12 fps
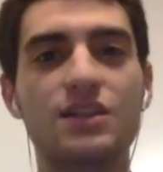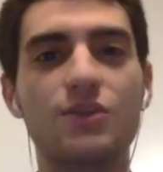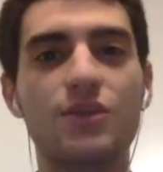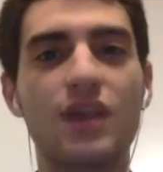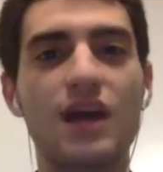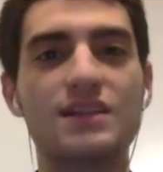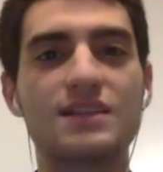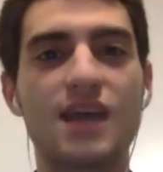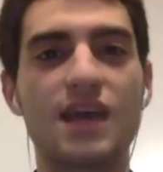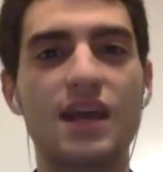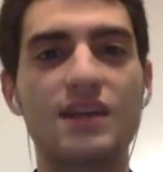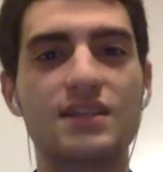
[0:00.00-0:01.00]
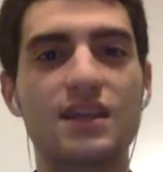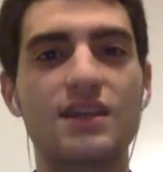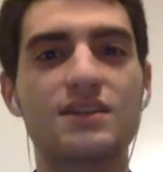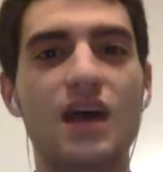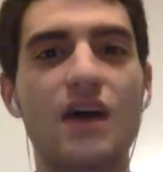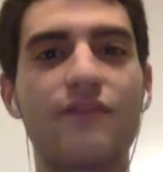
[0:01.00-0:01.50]
utilize tight ends in
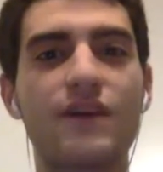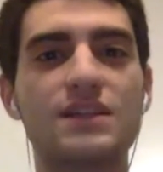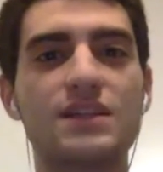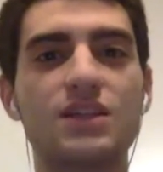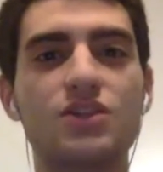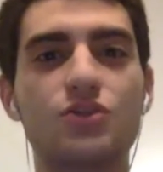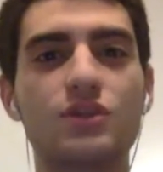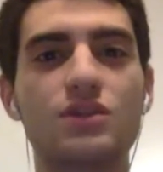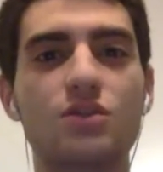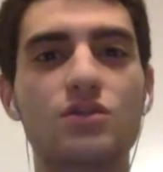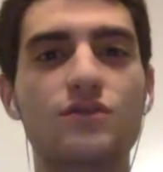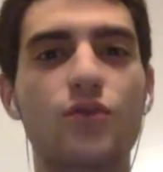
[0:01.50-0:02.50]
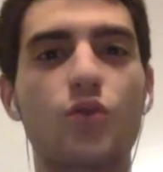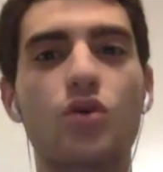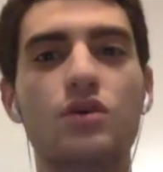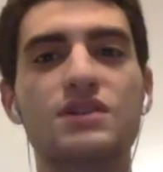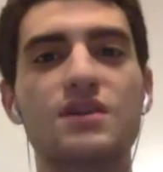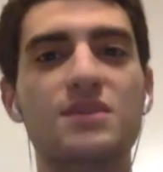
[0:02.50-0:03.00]
his offense. He enjoys those
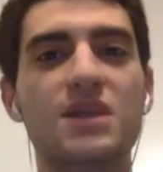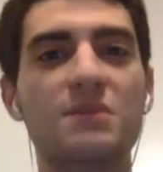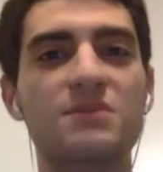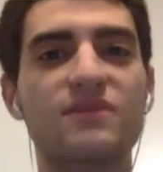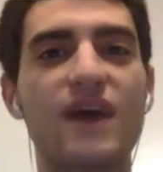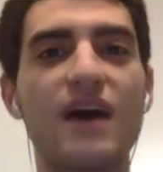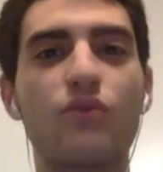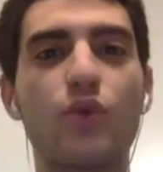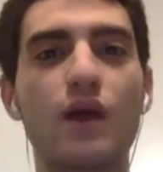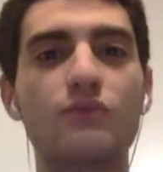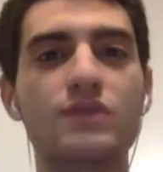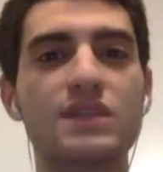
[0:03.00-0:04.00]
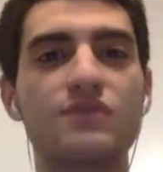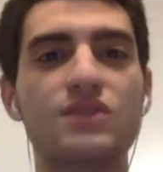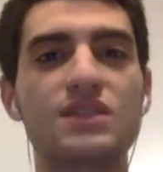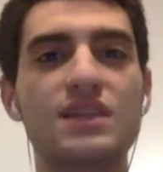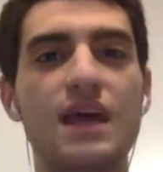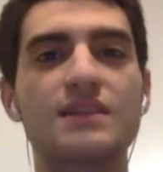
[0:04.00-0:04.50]
4 and sometimes 5 wide receiver
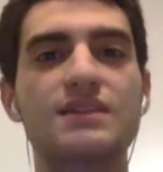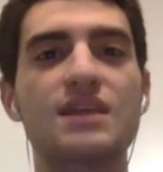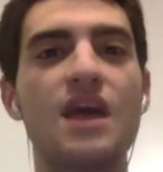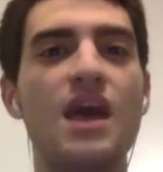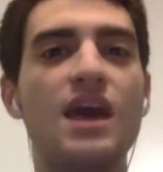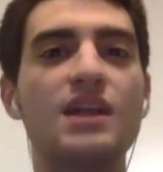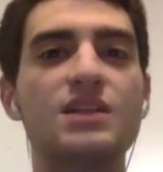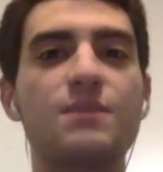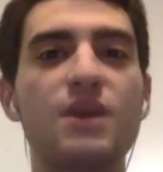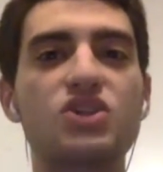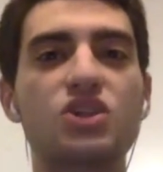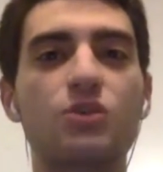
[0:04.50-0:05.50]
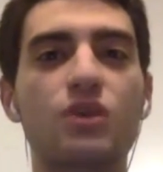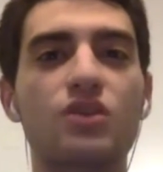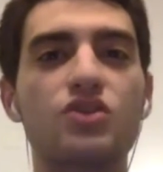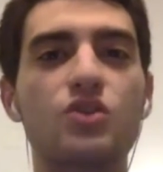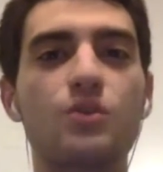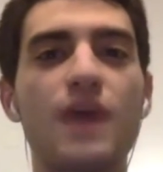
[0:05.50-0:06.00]
sets, and especially with
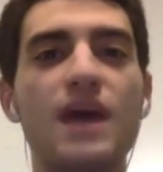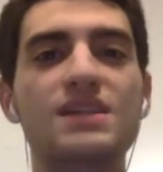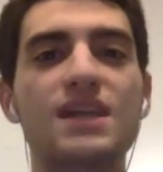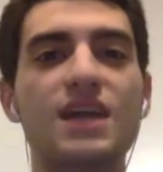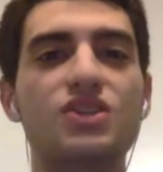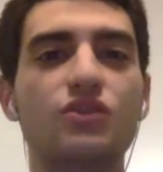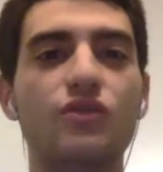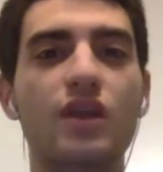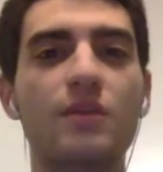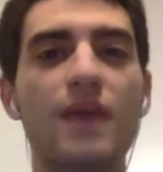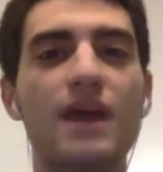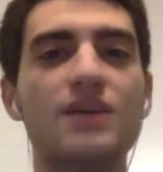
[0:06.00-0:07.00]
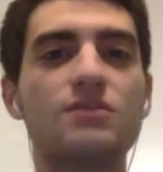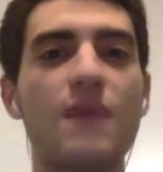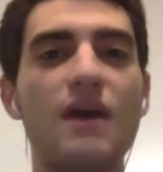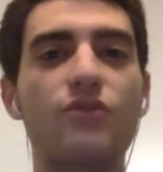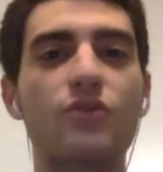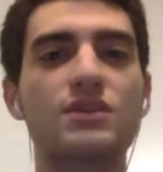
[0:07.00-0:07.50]
2 pass-catching running backs,
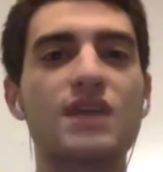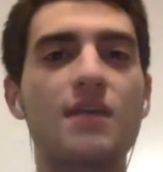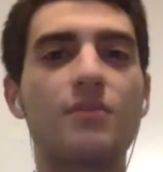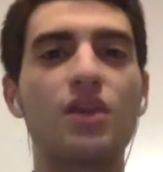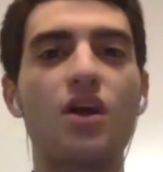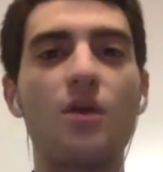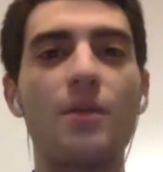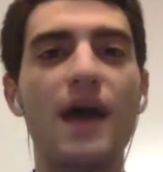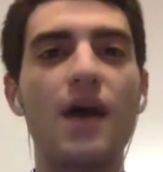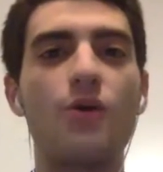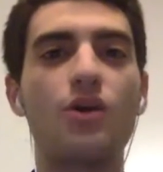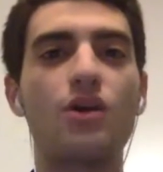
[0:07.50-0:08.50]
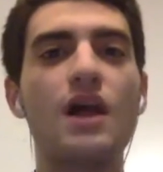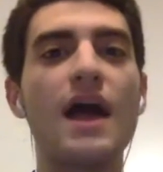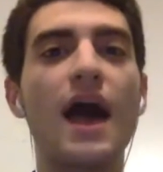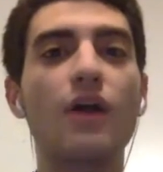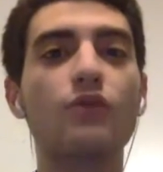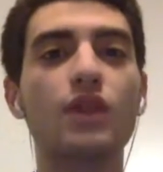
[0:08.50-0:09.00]
Matt Forte and Bilal Powell,
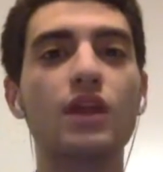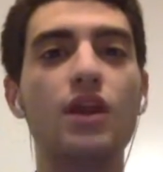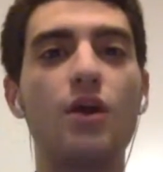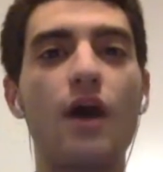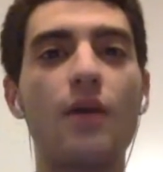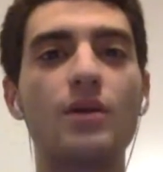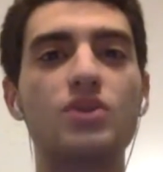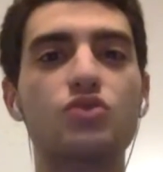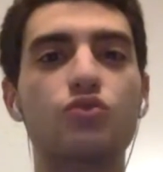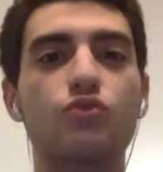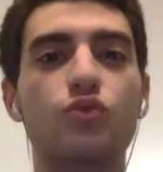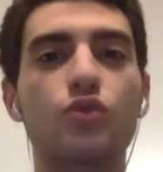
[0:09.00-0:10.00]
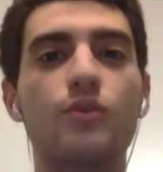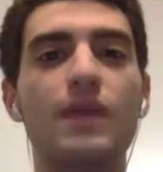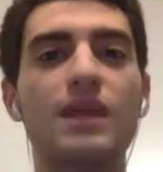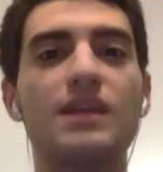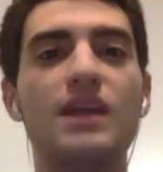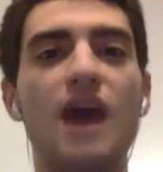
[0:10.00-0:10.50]
I don't really know how much room
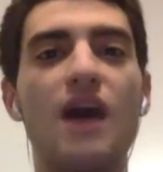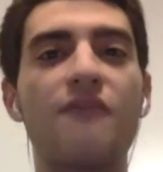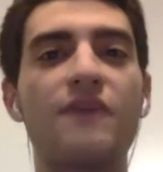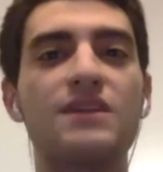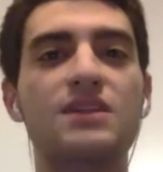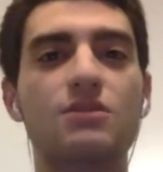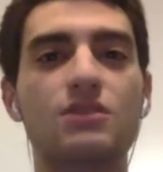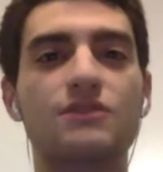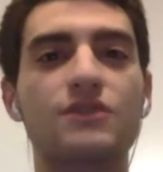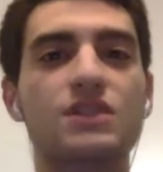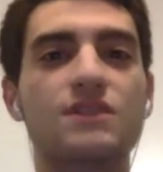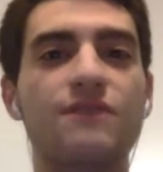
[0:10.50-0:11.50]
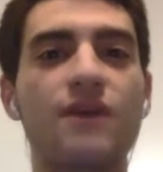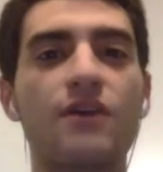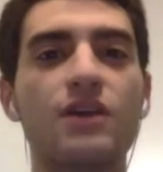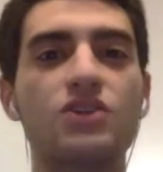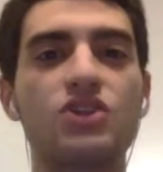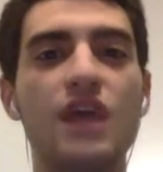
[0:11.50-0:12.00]
in the offense there is for
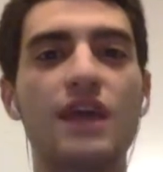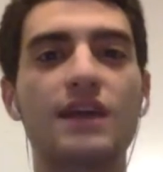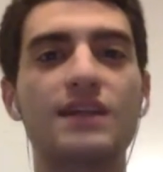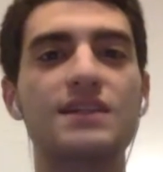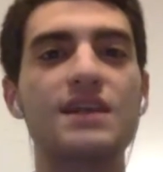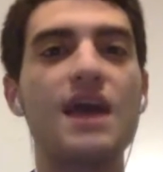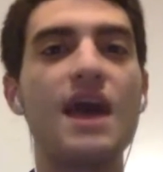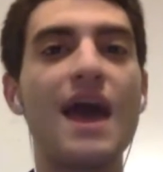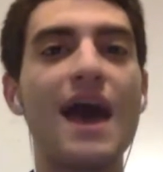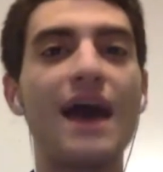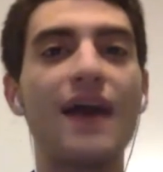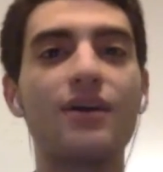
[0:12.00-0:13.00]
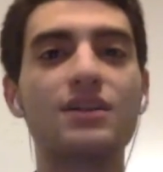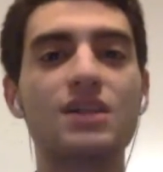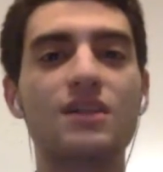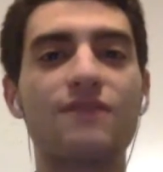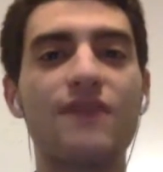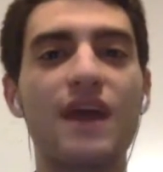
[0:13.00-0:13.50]
Seferian-Jenkins. Add on
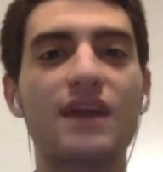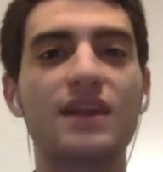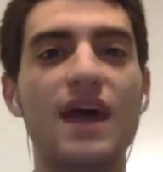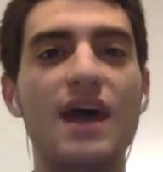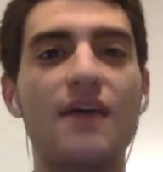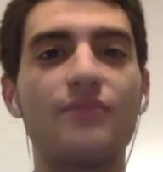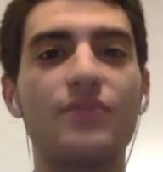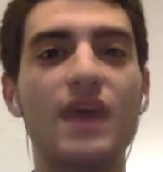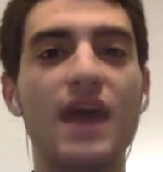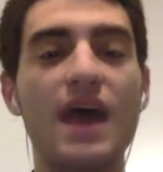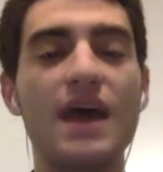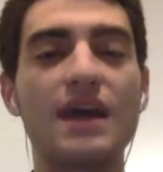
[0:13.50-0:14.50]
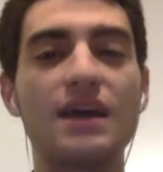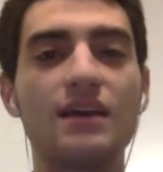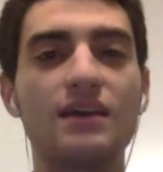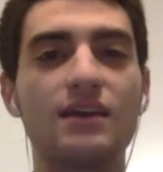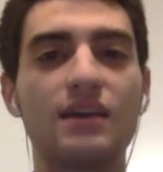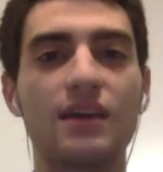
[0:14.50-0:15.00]
to the fact that, A,
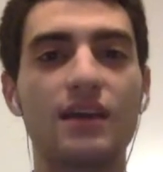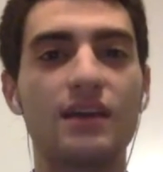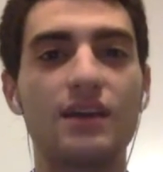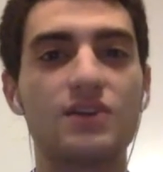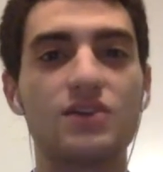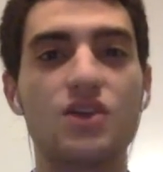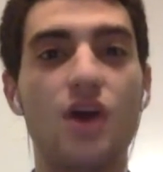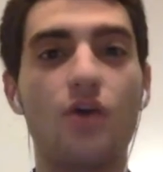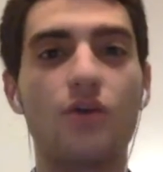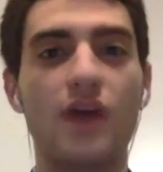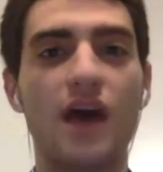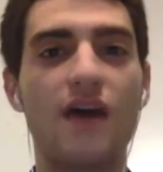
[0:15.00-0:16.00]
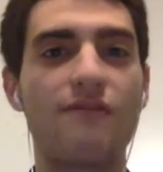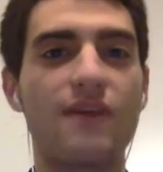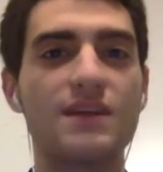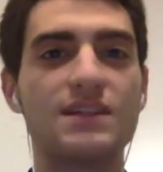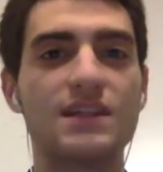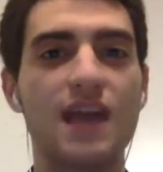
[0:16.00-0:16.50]
he doesn't know the
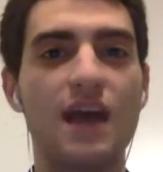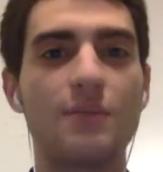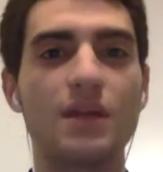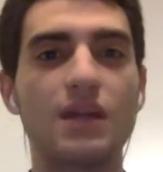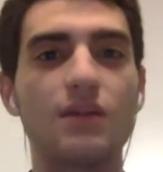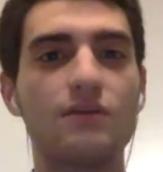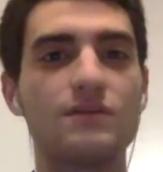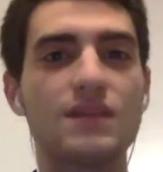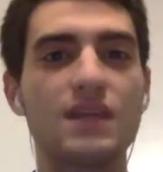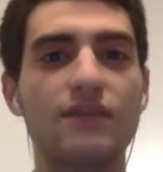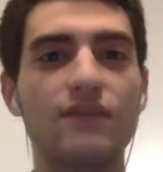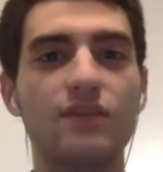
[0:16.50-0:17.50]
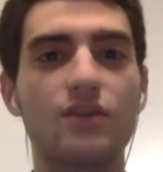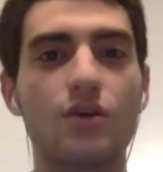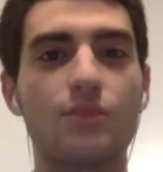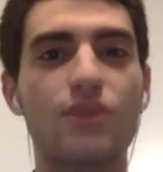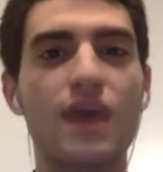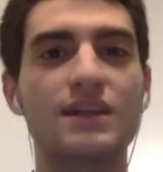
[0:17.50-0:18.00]
offense yet. I mean, he didn't even go
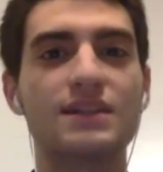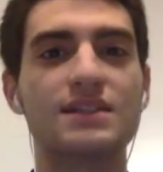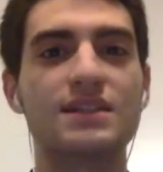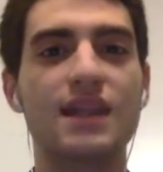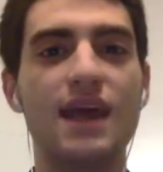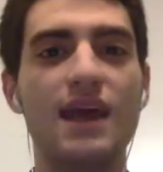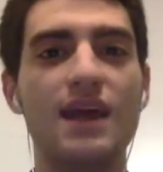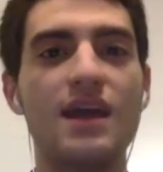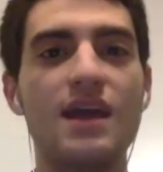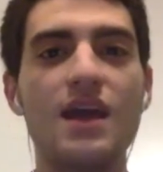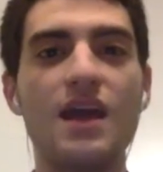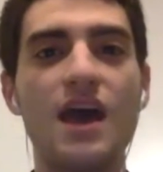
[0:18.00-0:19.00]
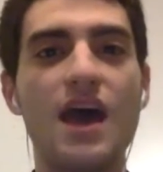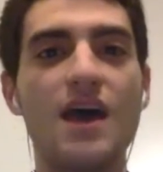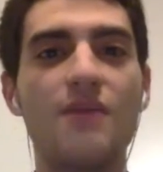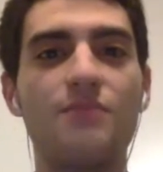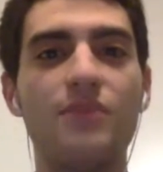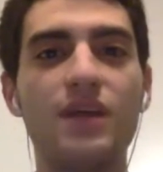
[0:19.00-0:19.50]
to practice today.
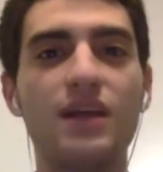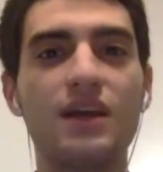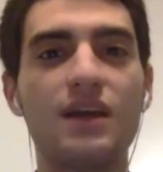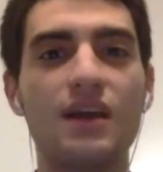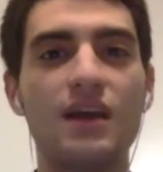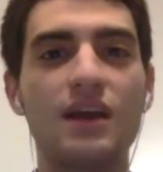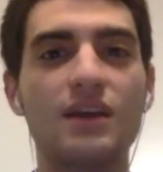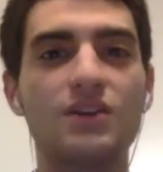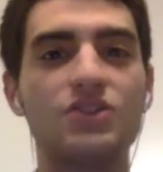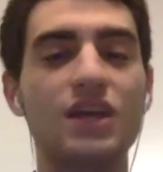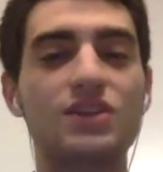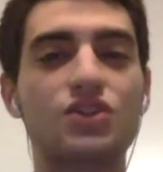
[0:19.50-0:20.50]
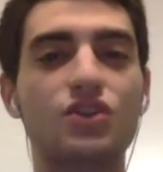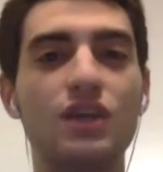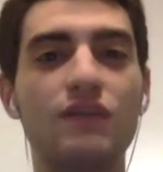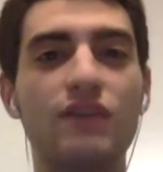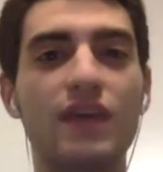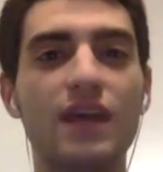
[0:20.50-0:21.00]
And B, the Jets couldn't
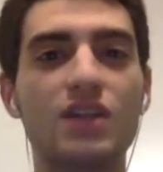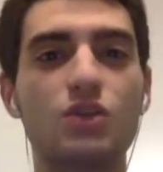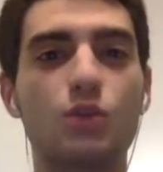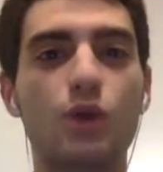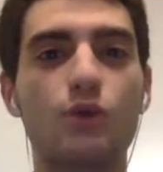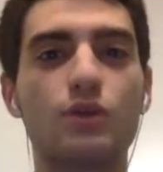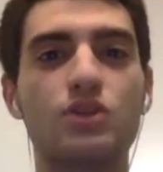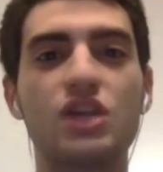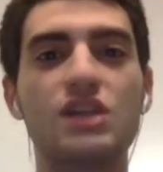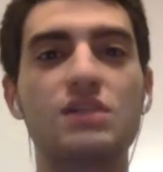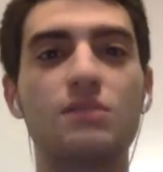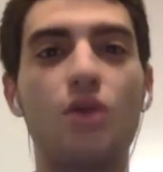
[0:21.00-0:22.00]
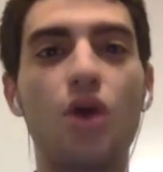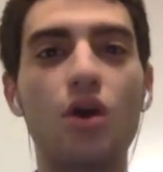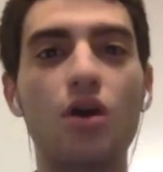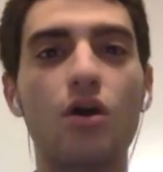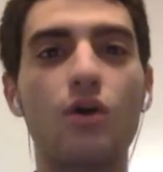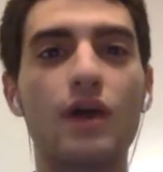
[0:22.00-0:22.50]
even get it to work with Jason
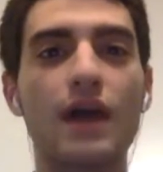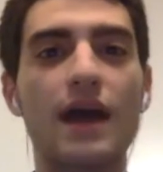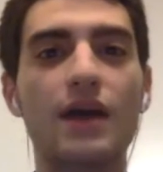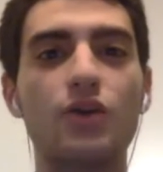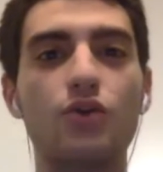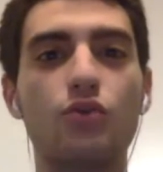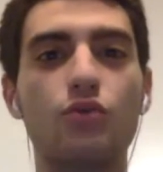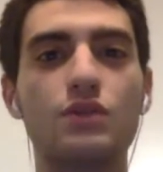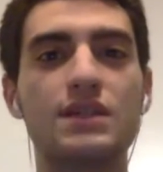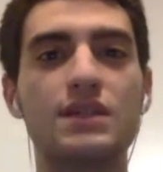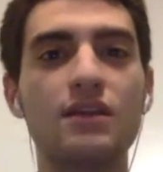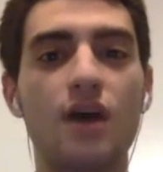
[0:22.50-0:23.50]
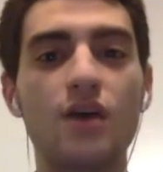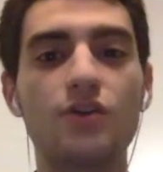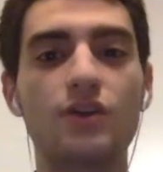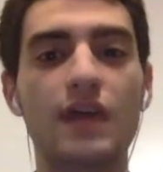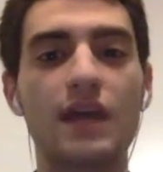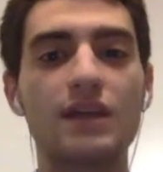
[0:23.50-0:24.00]
Morrow, a guy who was
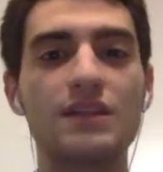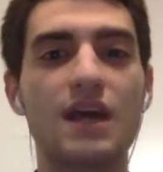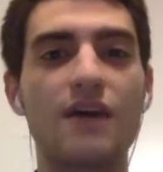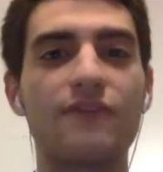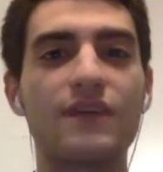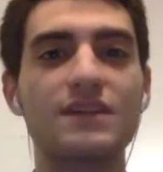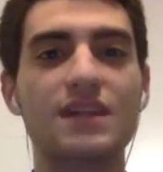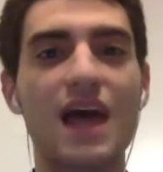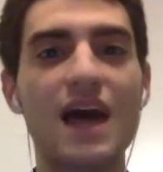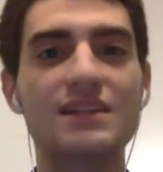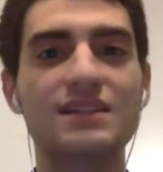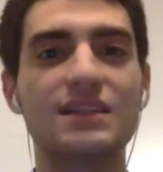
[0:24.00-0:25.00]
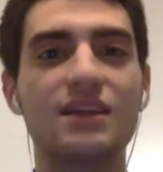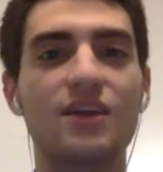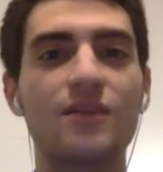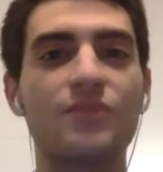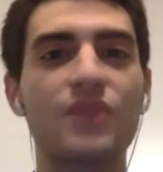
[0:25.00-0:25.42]
under Gailey's offense last year.